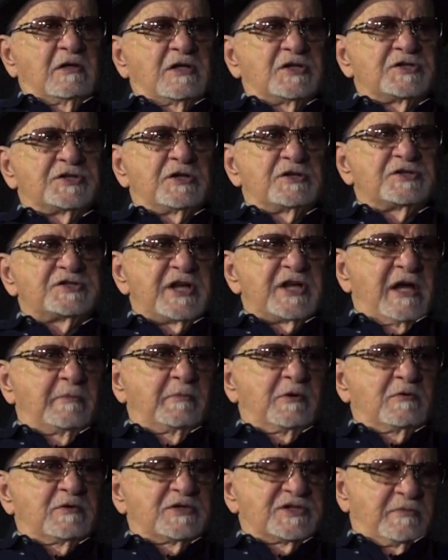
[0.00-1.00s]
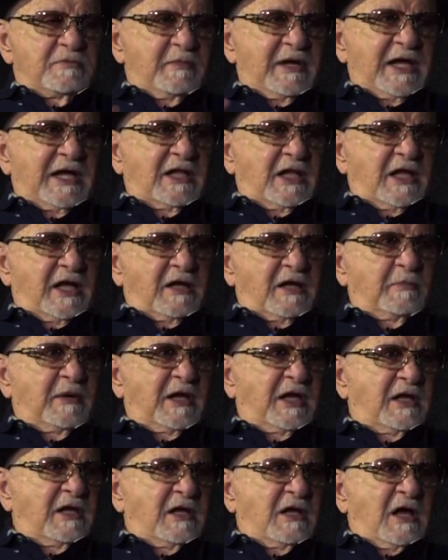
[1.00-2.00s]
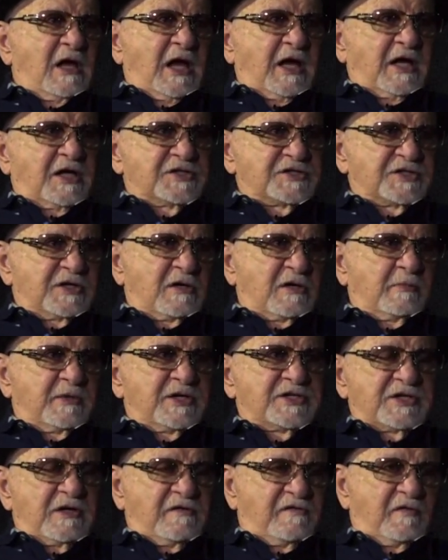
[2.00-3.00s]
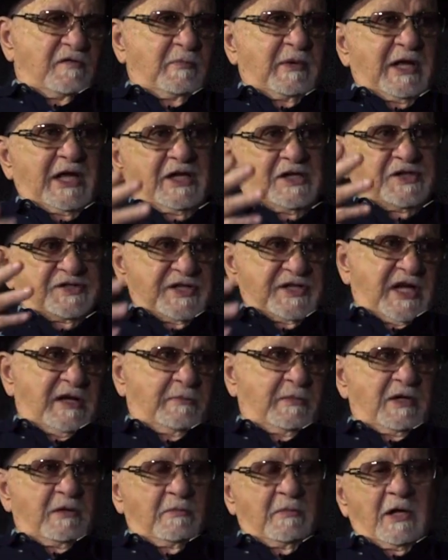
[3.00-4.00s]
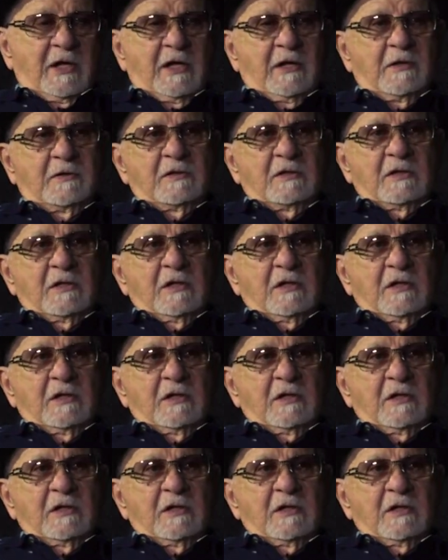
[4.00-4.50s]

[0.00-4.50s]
as though Sammy was a man like me. I consider myself a man, and Sammy a man.